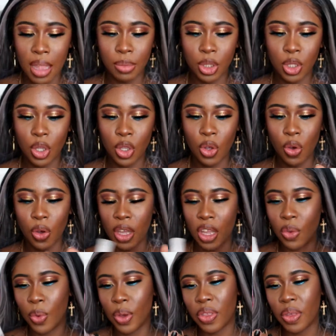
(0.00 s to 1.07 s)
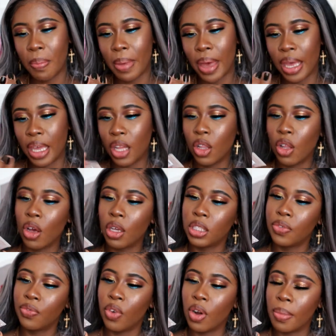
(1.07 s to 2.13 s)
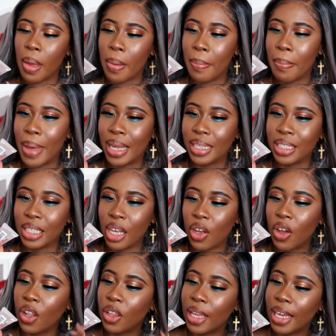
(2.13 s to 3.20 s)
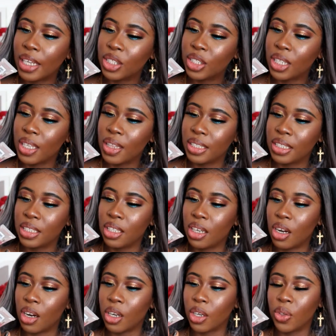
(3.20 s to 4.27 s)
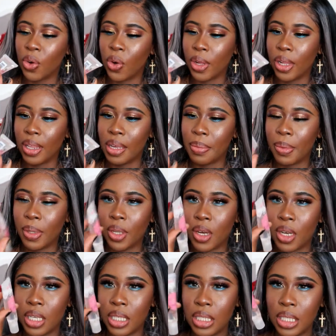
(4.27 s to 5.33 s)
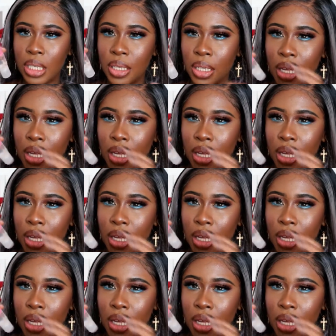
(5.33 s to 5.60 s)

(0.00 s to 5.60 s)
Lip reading: I'm just going to go in with my gloss from Magic Collection. This is the Argan Oil Lip Gloss.